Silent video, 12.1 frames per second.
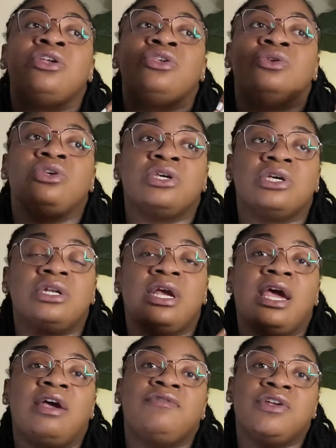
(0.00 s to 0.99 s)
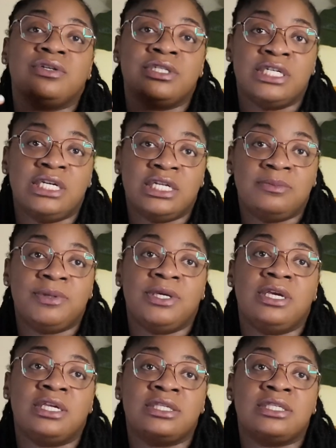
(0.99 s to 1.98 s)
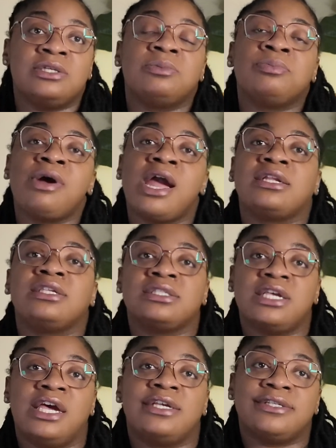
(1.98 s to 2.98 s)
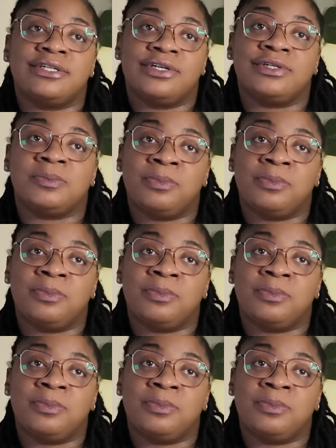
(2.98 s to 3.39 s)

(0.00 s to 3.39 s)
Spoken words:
you could have your DNP and still practice as a nurse